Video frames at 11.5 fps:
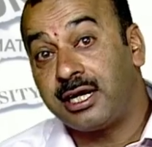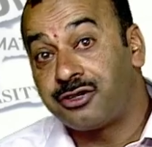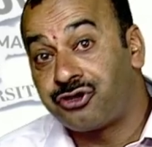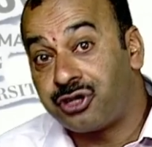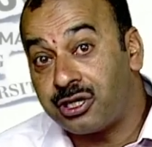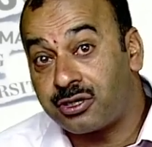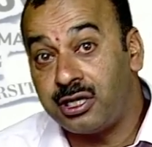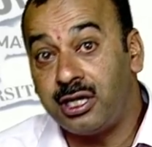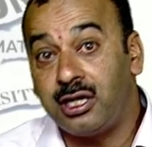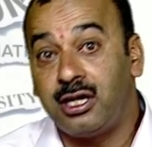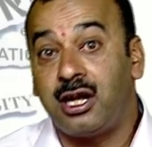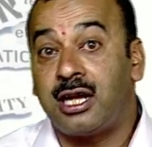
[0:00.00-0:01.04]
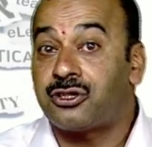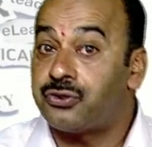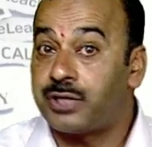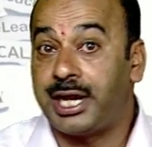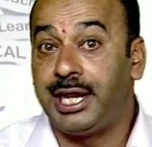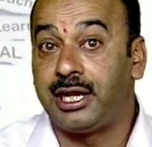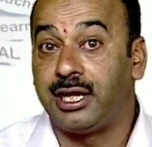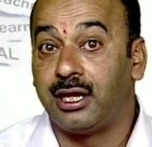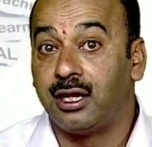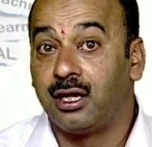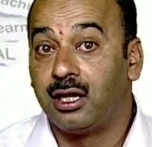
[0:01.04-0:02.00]
are existing in our
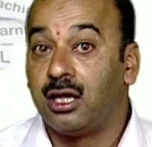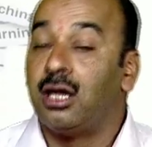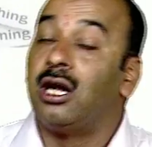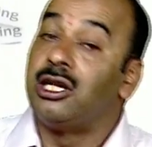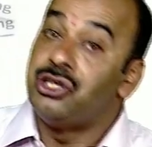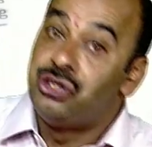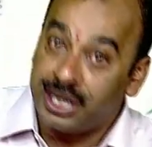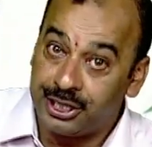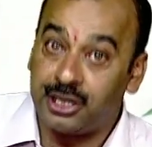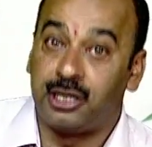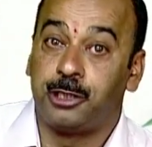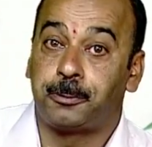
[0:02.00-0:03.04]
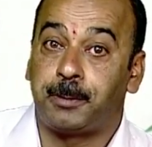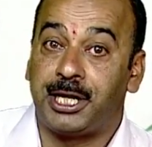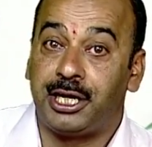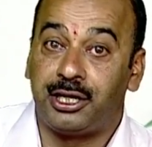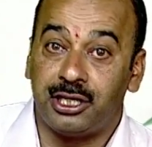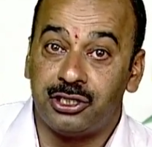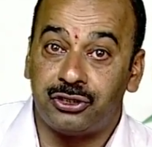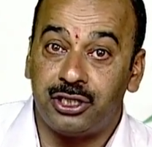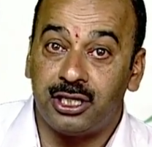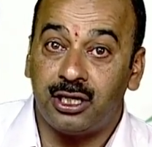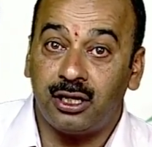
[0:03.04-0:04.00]
society? Gender disparity is
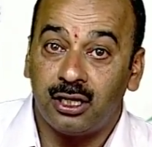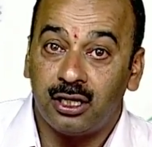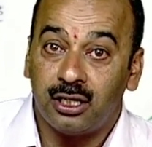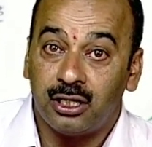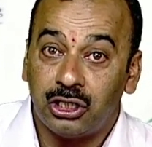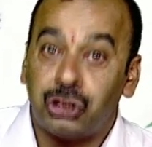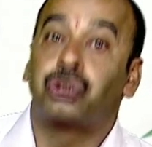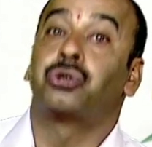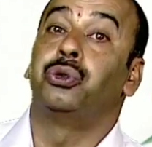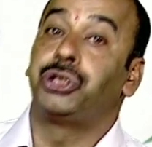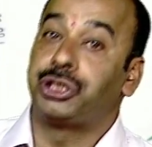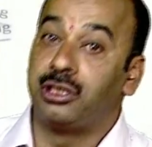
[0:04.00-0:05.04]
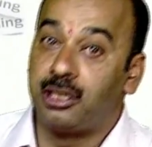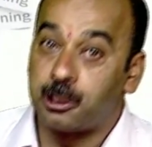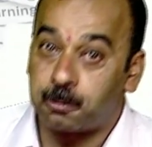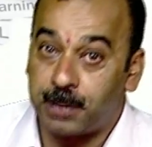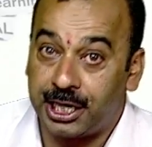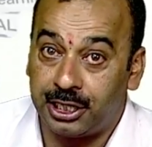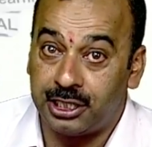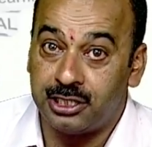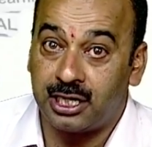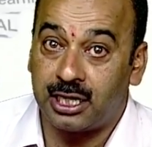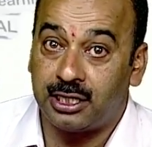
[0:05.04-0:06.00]
there, social
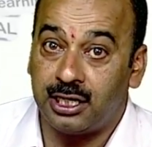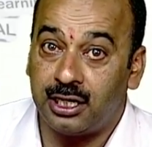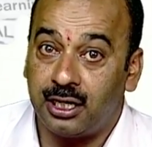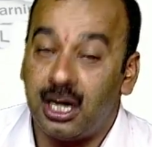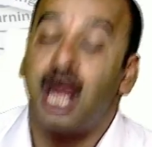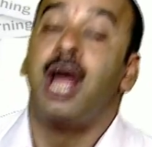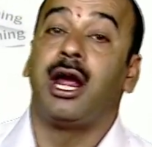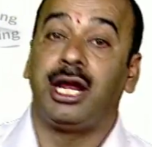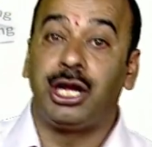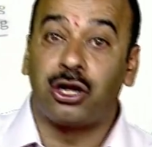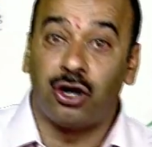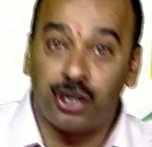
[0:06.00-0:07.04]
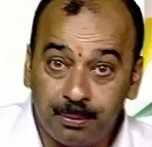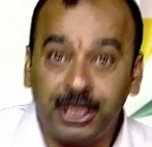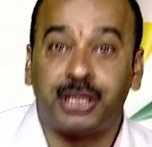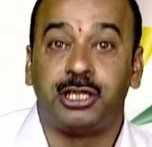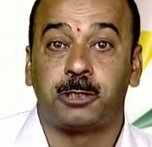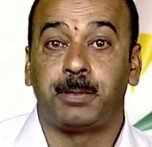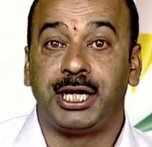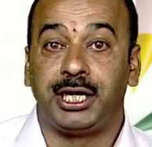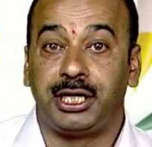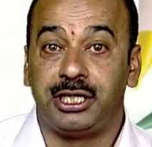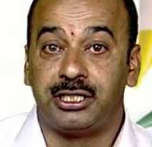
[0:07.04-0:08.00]
disparities are there, economic
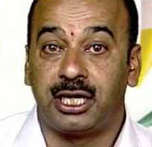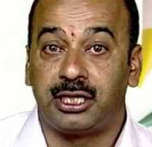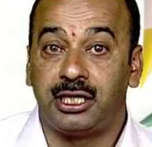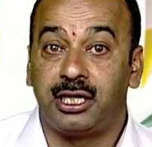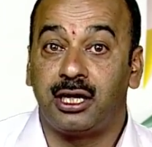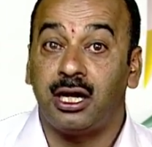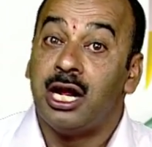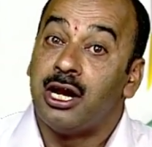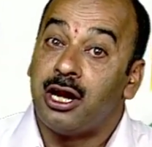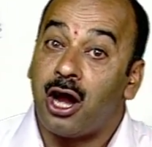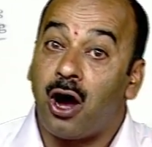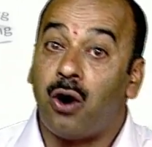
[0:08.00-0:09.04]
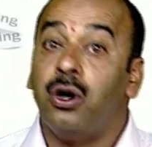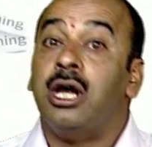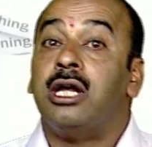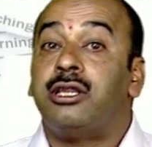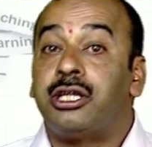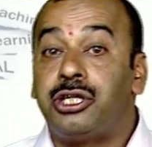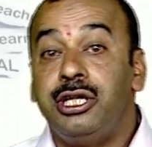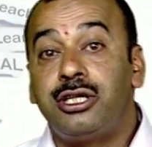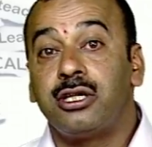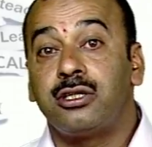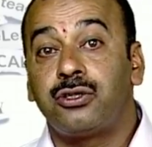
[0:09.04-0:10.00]
disparities are there. Now the
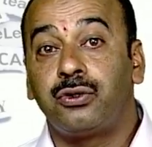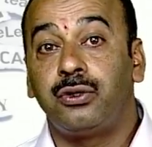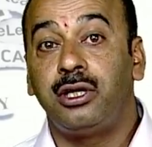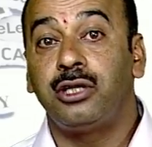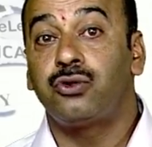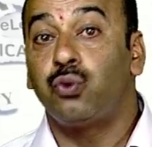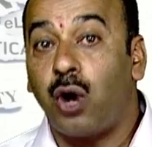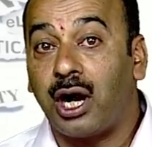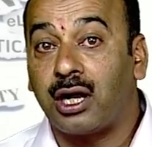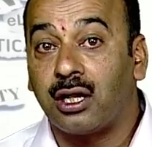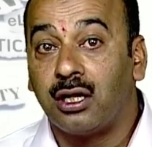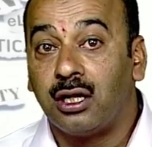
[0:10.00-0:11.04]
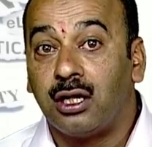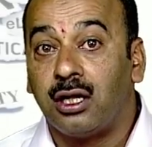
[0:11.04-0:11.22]
teacher's role is what?